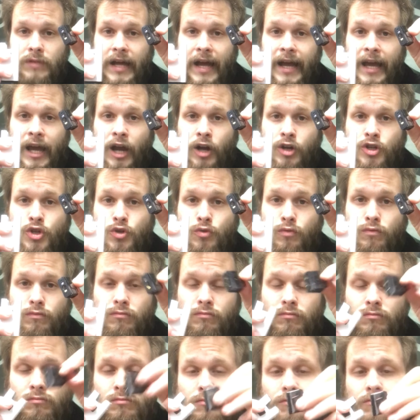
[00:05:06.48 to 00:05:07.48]
I care too.
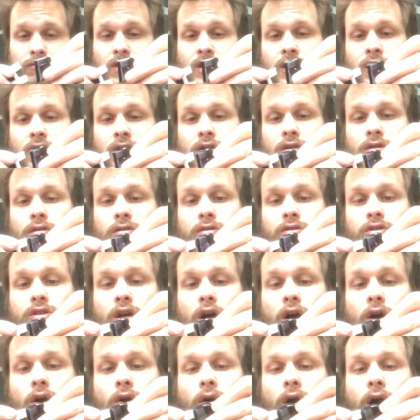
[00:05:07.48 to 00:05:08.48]

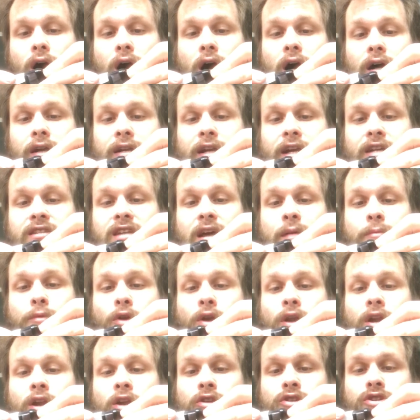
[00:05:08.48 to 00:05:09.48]
So next time
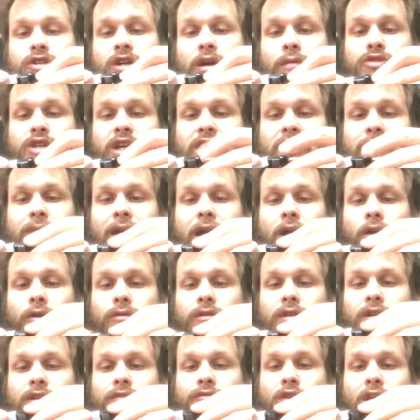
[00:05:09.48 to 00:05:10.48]
you're in here, come check them out.
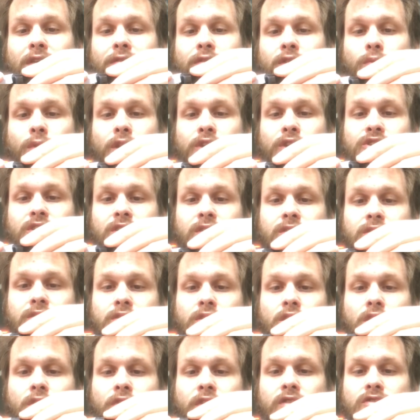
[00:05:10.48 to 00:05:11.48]
If you have any questions,
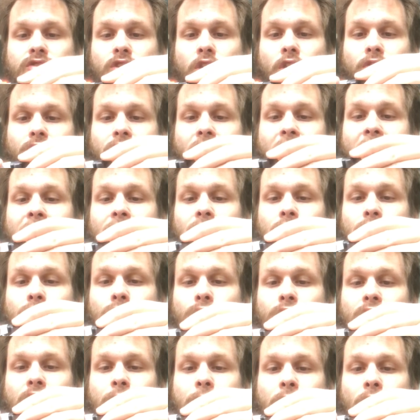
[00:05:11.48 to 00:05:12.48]
you know, these aren't that
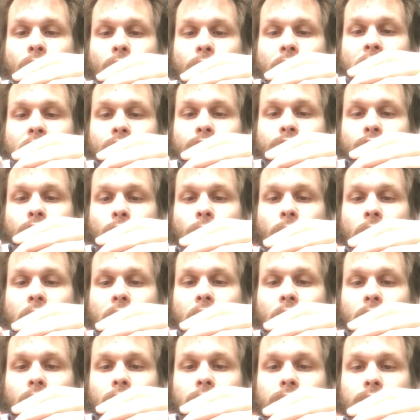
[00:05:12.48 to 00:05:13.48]
new. They've been around for a
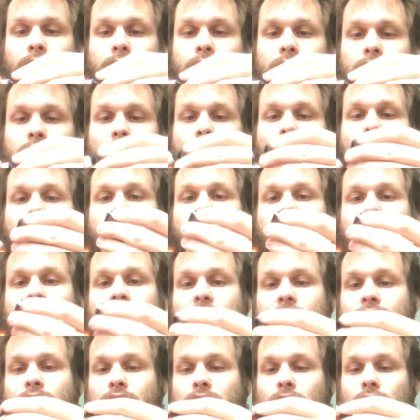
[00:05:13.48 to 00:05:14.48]
while. I'd
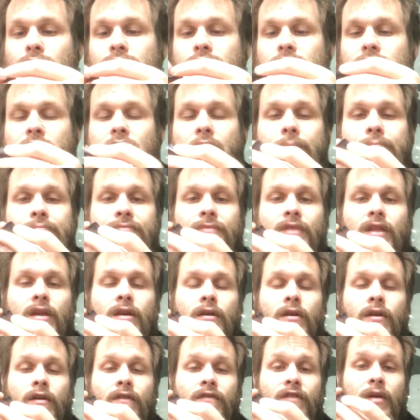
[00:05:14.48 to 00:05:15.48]
actually have to close the top.
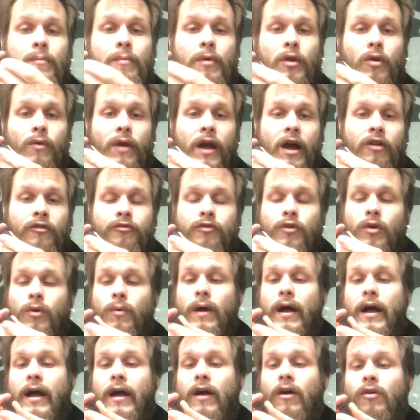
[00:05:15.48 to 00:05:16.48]
They've been around for a
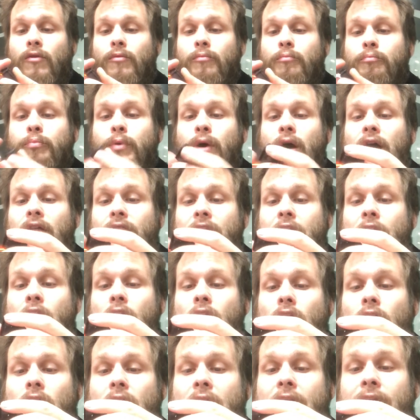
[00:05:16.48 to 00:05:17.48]
while, but they
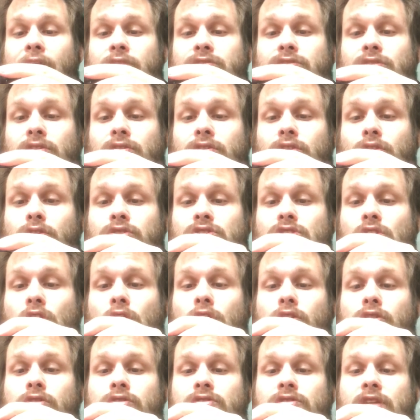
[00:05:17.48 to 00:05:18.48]
are excellent little
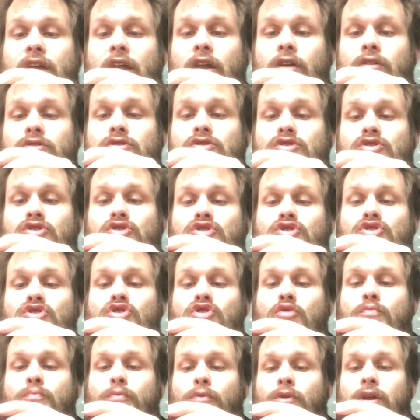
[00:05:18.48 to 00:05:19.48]
starters that are
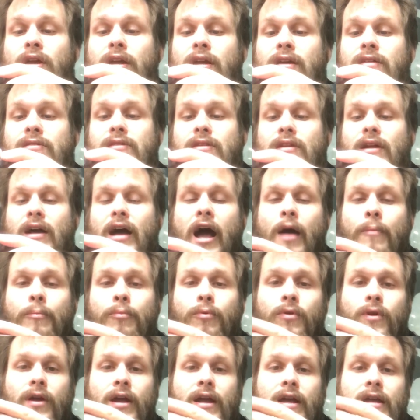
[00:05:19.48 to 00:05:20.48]
super easy to
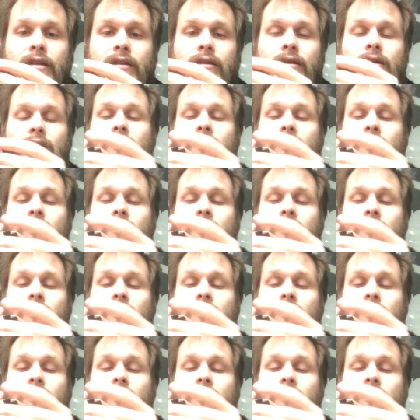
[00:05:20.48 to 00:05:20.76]
operate,